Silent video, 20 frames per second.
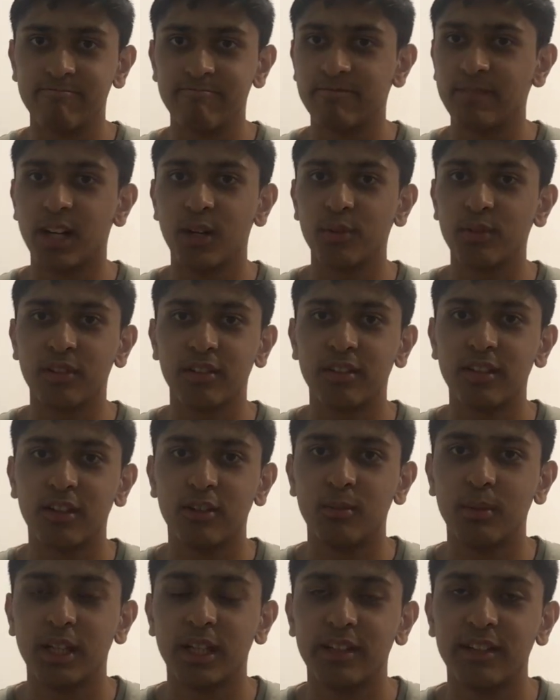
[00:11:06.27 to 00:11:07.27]
That was a
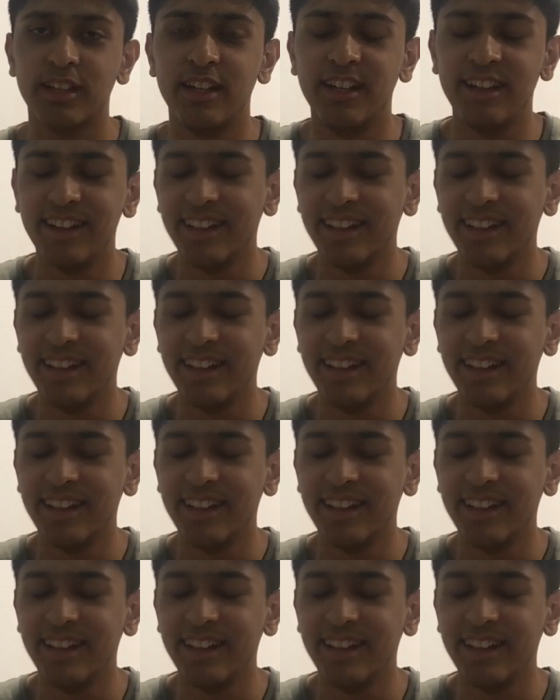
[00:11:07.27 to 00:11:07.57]
terrible idea.